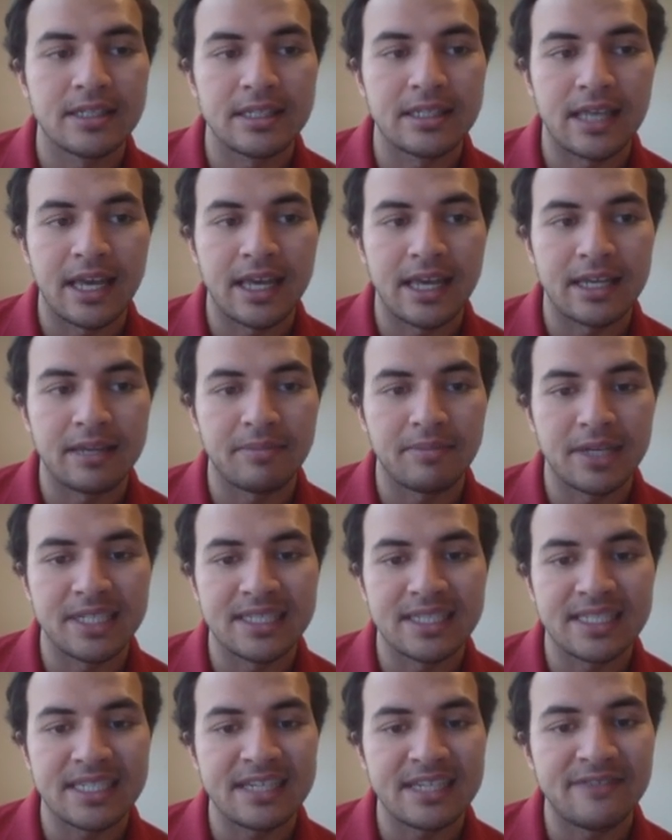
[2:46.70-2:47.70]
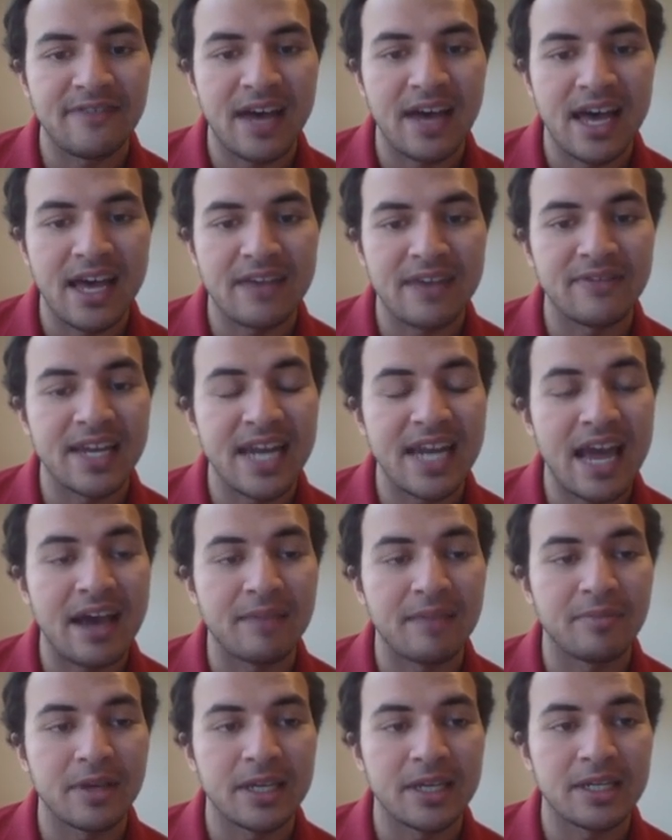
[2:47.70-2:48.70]
And he played c5, and now I
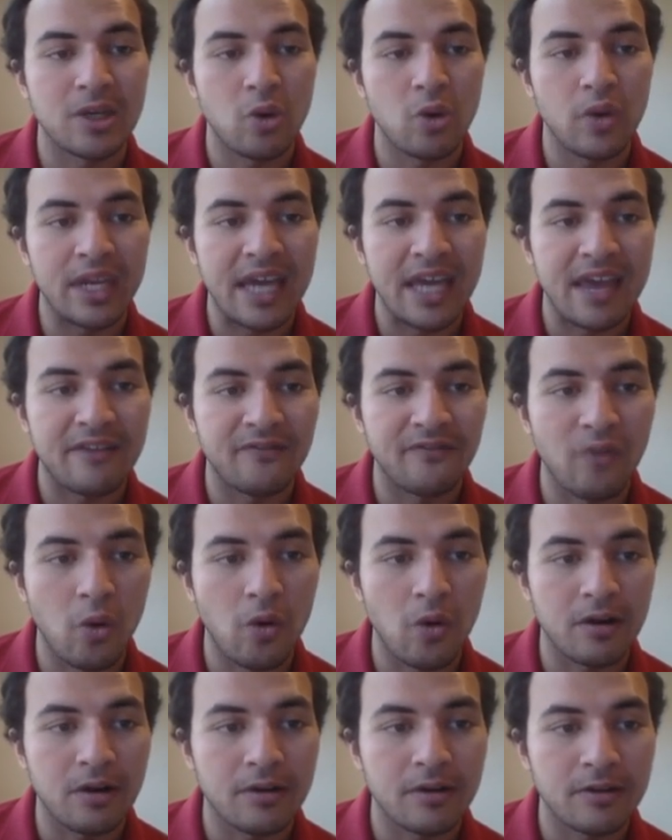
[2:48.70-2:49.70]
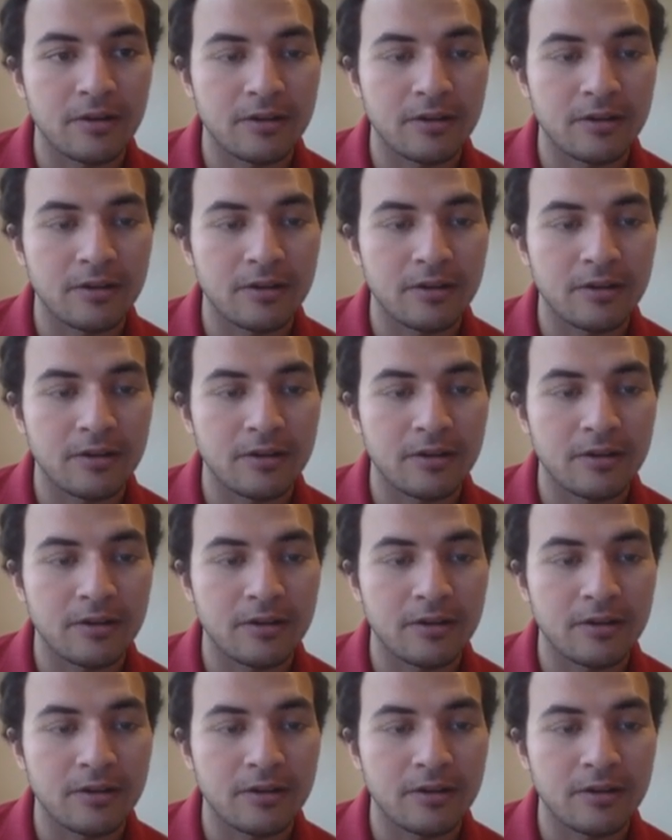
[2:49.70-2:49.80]
played queen a4.